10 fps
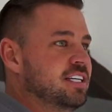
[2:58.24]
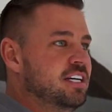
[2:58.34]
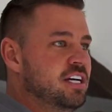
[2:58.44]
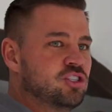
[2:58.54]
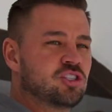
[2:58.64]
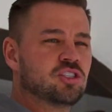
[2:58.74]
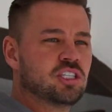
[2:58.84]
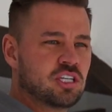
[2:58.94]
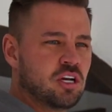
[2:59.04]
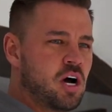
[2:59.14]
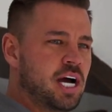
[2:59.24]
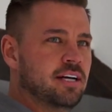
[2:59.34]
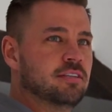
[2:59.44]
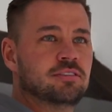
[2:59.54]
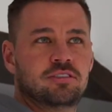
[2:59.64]
it? Just because it's lighter
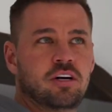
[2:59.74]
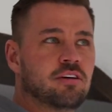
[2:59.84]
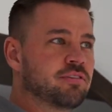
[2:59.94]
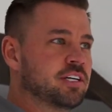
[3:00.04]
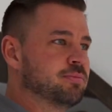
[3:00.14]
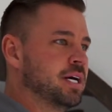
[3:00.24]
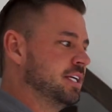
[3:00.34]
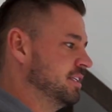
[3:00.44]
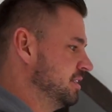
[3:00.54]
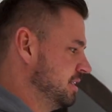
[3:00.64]
and like fresh paint.